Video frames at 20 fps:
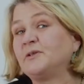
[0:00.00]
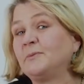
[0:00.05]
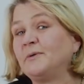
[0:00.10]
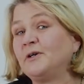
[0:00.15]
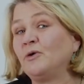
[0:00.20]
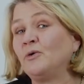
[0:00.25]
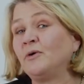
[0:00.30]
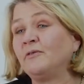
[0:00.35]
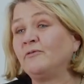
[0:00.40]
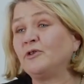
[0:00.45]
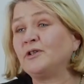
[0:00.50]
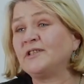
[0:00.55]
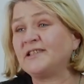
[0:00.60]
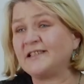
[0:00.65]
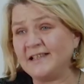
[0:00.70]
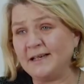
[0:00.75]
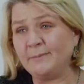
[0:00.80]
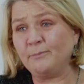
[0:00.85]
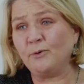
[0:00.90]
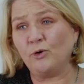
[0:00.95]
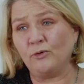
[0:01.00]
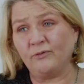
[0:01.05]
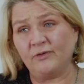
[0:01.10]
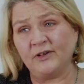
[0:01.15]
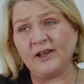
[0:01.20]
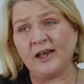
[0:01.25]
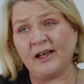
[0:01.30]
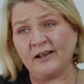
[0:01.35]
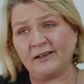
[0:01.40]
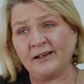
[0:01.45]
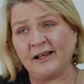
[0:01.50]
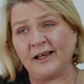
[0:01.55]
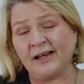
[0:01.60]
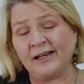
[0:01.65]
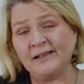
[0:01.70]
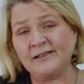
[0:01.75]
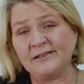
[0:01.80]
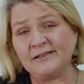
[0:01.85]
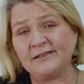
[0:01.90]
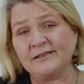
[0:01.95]
to be going for a sleepover that
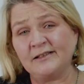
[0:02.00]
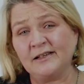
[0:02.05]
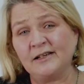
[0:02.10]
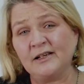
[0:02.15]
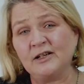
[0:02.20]
night,